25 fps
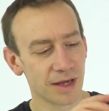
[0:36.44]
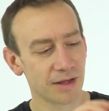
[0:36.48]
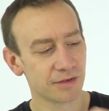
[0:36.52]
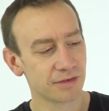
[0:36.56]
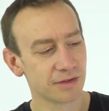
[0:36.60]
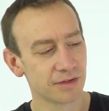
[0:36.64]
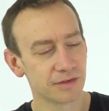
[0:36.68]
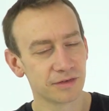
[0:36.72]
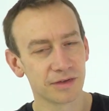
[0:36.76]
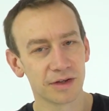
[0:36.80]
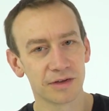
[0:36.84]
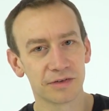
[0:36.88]

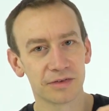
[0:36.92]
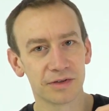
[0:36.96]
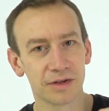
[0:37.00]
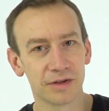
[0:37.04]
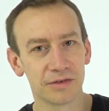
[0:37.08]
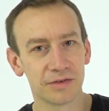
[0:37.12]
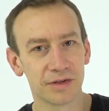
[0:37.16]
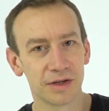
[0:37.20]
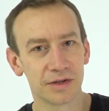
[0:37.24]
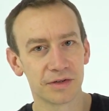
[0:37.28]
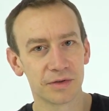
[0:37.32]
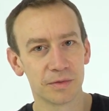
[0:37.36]
hazards
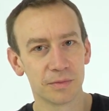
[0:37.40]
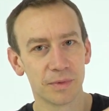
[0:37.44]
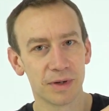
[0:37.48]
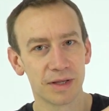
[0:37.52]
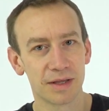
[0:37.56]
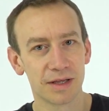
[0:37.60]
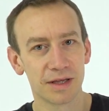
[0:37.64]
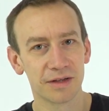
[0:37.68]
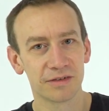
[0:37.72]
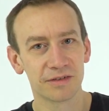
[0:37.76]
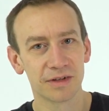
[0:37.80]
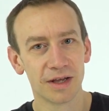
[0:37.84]
associated with
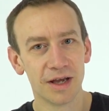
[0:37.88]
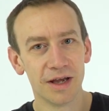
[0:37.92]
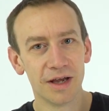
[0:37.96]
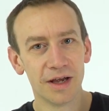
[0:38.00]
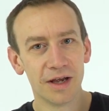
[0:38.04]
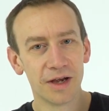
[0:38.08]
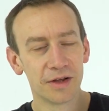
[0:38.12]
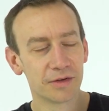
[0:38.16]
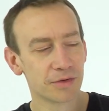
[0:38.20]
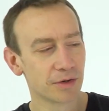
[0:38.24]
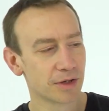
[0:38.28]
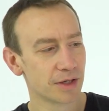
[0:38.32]
this,
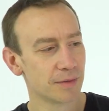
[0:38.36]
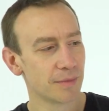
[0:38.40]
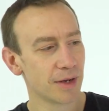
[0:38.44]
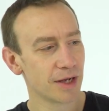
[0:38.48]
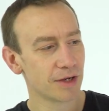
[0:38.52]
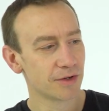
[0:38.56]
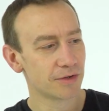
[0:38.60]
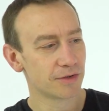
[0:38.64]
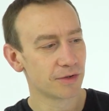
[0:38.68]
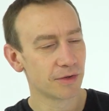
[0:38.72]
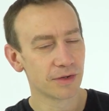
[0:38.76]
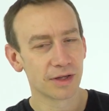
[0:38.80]
so I'm going to
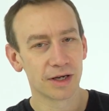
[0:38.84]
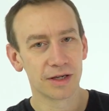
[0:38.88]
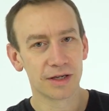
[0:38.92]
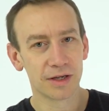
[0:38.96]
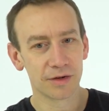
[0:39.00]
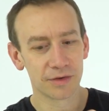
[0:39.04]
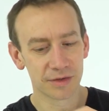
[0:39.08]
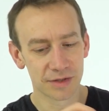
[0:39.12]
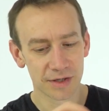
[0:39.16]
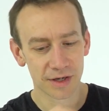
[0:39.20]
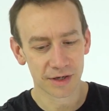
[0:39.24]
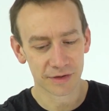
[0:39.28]
make sure that I
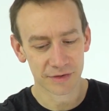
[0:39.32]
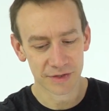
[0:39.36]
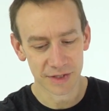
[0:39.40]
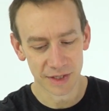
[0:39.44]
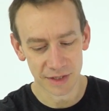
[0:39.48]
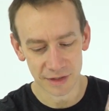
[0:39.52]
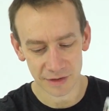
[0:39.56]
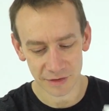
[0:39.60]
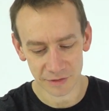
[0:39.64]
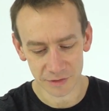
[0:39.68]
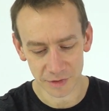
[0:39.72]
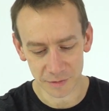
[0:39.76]
don't touch
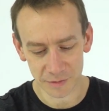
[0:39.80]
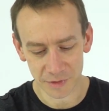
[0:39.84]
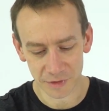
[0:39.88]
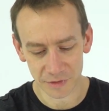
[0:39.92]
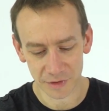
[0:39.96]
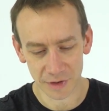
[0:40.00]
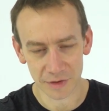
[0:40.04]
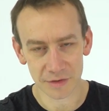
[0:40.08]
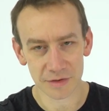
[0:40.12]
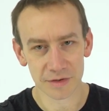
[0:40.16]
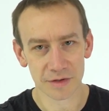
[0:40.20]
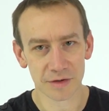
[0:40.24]
it. So I'm just
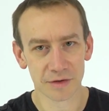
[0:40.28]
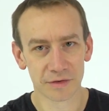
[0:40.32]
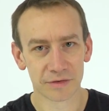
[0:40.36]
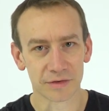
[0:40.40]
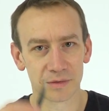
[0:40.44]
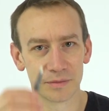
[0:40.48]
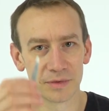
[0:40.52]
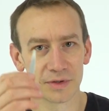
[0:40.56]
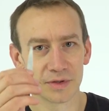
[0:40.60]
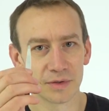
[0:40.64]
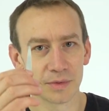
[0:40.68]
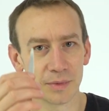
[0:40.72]
going to use
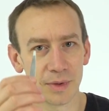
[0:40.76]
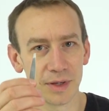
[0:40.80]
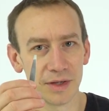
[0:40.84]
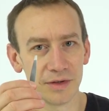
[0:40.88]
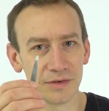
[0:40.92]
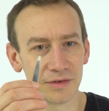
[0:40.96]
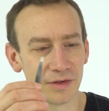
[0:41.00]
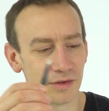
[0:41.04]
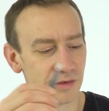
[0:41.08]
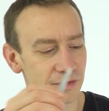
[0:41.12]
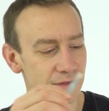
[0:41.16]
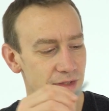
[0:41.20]
some
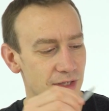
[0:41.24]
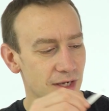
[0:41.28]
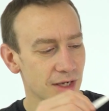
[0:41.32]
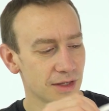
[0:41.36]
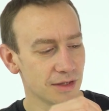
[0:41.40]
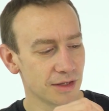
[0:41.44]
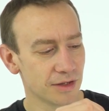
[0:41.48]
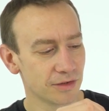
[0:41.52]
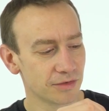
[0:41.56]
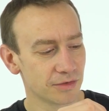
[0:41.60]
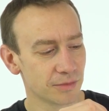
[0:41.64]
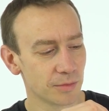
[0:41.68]
tweezers to get
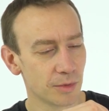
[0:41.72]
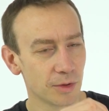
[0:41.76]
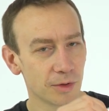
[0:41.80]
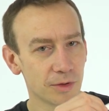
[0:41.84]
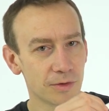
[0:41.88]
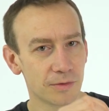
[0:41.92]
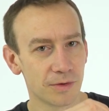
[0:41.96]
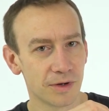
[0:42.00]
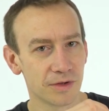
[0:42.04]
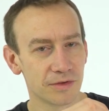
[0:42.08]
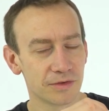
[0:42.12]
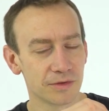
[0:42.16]
these small
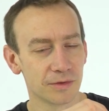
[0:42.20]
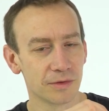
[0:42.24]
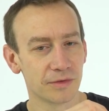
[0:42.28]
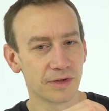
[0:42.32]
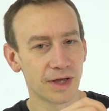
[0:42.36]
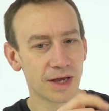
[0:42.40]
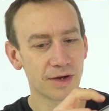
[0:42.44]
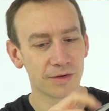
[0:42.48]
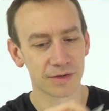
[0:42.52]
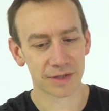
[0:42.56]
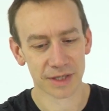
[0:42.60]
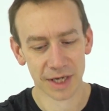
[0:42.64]
crystals
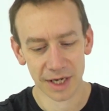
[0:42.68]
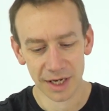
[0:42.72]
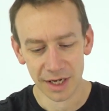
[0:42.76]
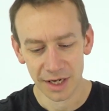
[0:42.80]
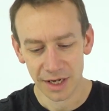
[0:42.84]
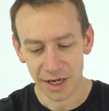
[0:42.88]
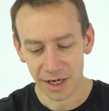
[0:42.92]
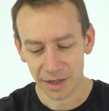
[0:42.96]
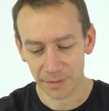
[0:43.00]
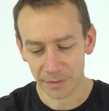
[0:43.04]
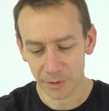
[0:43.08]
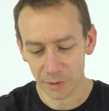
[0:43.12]
out.
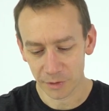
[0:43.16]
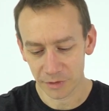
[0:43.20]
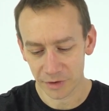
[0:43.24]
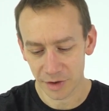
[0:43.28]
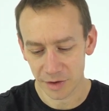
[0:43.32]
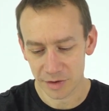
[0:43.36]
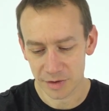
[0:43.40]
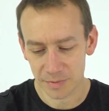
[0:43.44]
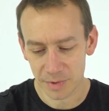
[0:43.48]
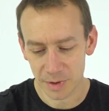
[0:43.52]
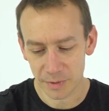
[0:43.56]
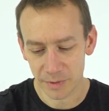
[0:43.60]
And I'm also going to